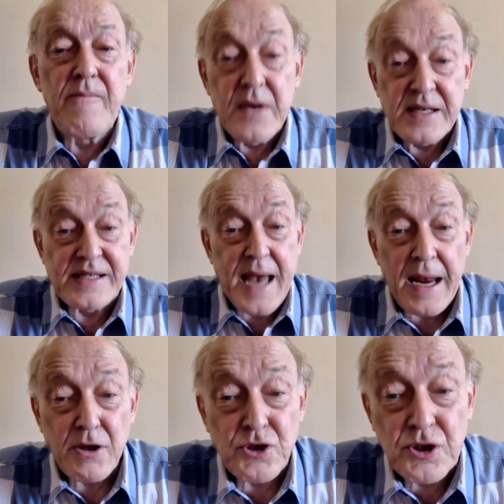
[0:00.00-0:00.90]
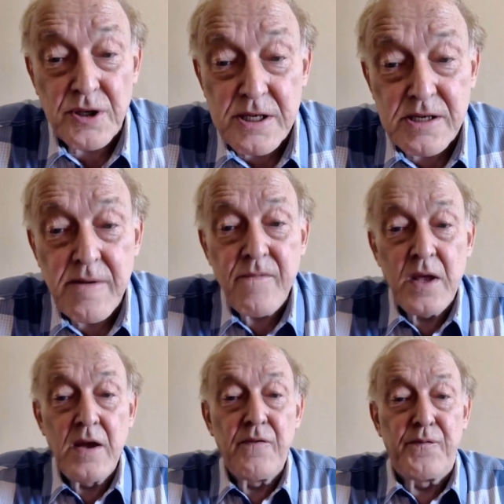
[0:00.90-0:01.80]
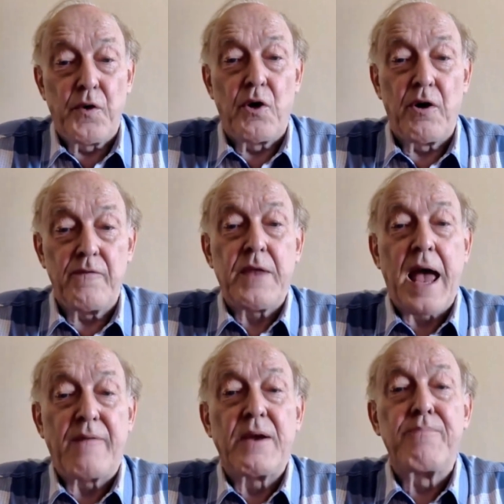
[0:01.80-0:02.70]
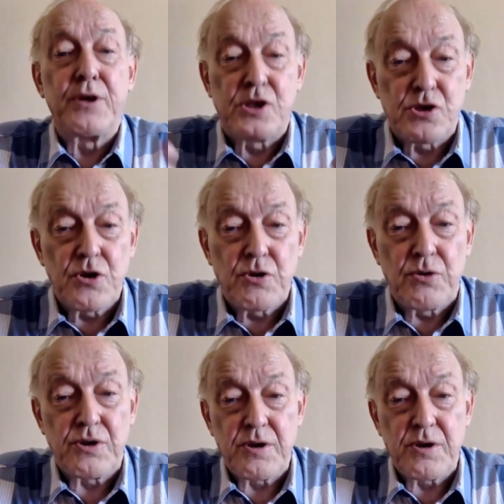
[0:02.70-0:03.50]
sanctions for having pursued